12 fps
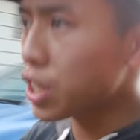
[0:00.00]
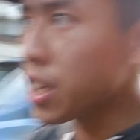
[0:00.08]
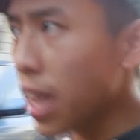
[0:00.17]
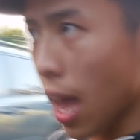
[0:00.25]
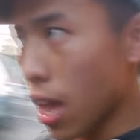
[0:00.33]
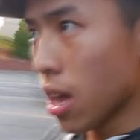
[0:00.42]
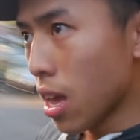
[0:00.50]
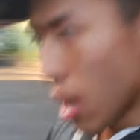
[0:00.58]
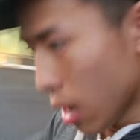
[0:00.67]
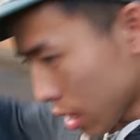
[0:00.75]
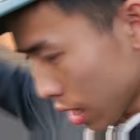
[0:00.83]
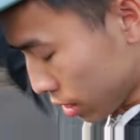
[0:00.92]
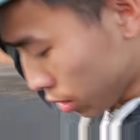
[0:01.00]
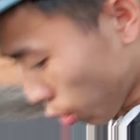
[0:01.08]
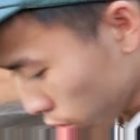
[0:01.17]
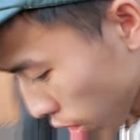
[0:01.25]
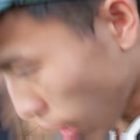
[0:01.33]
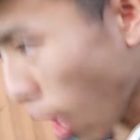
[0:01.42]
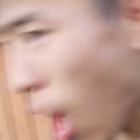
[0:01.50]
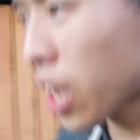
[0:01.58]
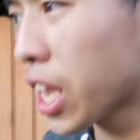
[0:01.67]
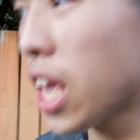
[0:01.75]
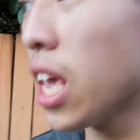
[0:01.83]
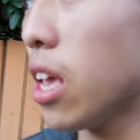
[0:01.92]
I should get. Because there's a log
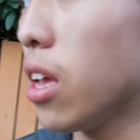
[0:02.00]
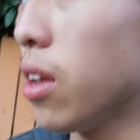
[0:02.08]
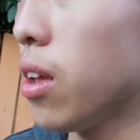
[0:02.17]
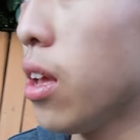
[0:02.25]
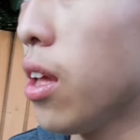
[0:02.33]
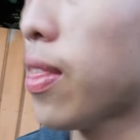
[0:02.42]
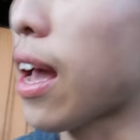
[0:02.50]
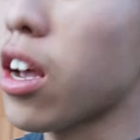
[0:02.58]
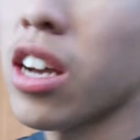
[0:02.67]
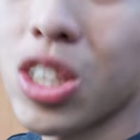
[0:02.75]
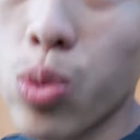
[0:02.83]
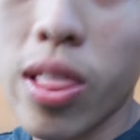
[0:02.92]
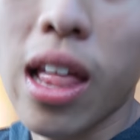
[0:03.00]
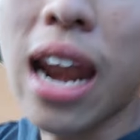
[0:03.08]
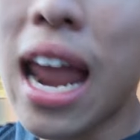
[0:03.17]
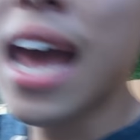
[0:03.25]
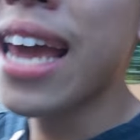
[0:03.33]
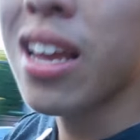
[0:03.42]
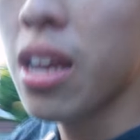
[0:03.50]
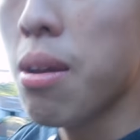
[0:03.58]
kit that comes with a light.